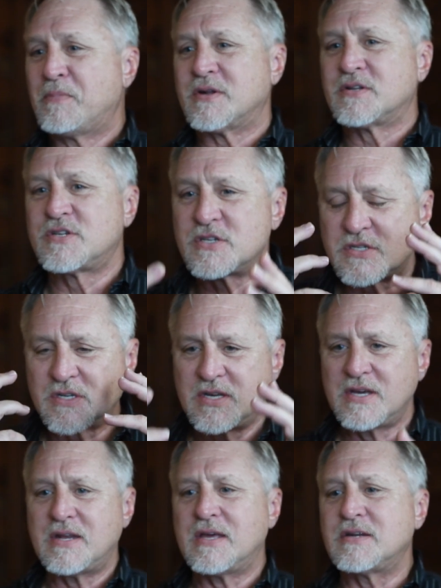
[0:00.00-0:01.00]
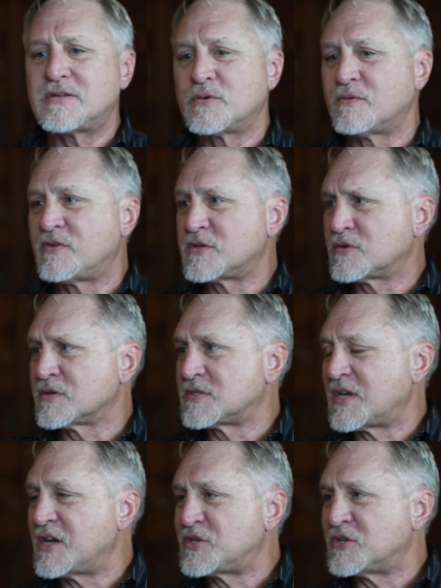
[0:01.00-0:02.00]
but just get into a
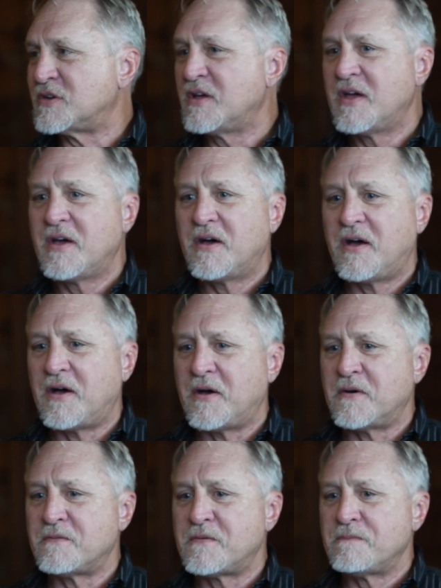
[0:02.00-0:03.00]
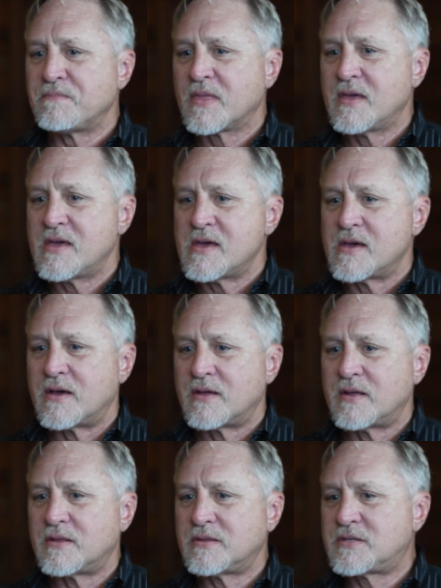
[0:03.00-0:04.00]
visualization of
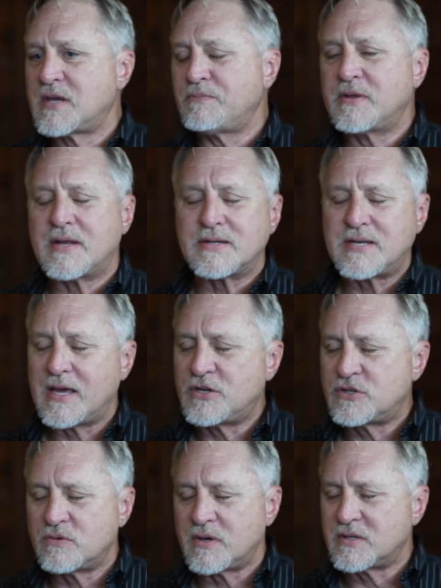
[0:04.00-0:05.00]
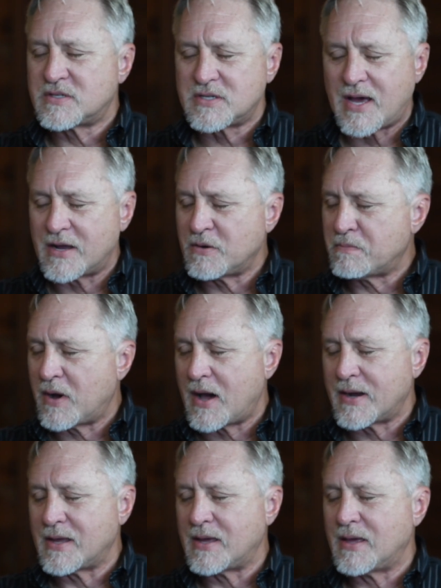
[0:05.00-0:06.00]
something that takes you inside your
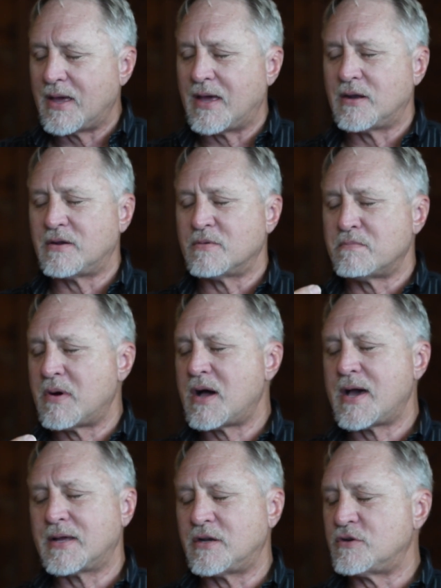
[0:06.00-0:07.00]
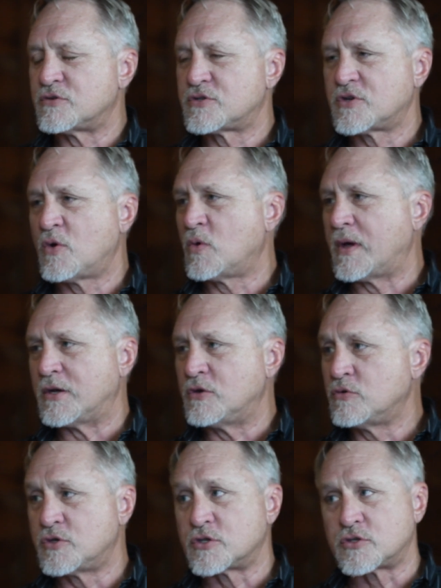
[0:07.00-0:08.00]
body and your mind and your soul, and
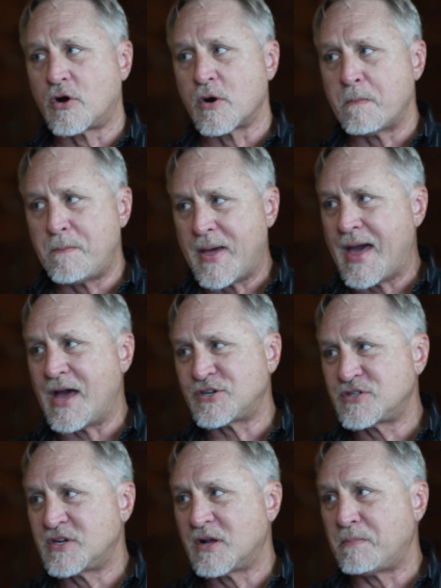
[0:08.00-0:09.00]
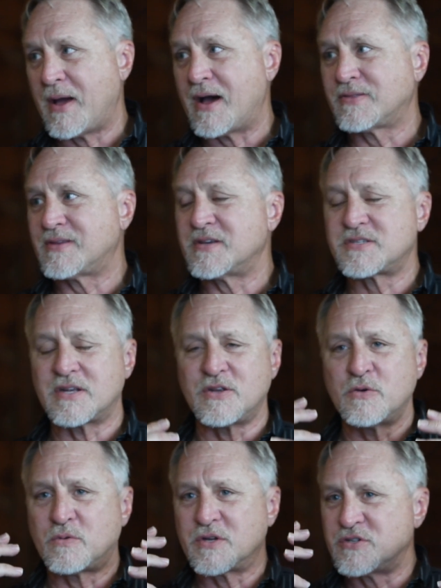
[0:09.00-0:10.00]
you just are passionate about this, and
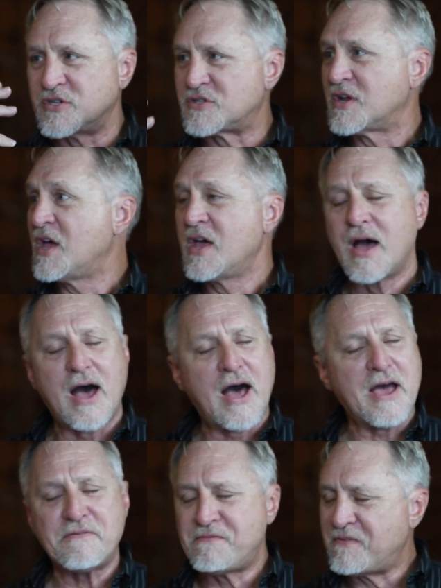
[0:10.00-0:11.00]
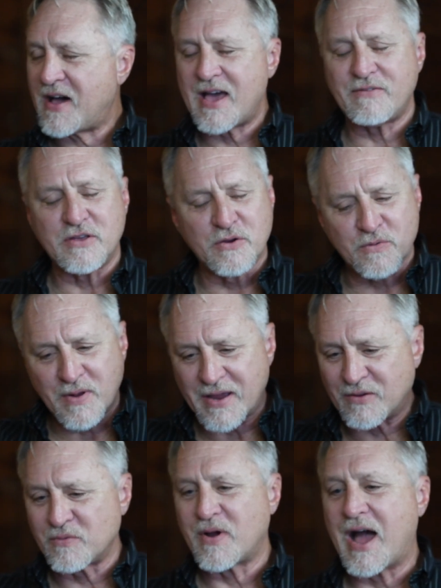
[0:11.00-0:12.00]
you can just high five it. You're
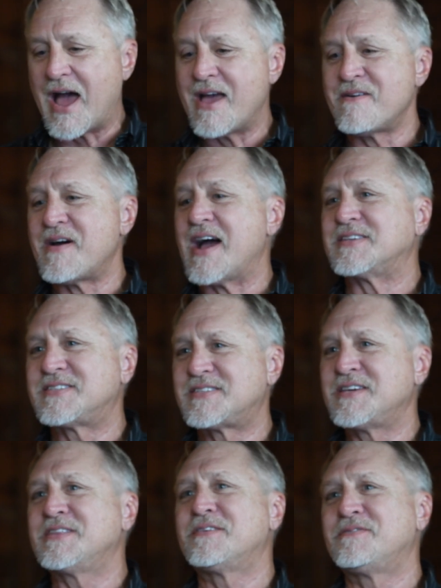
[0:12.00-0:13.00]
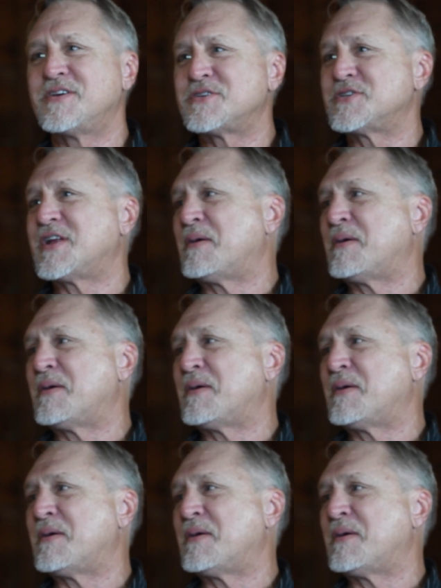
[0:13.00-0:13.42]
like, I see the vision.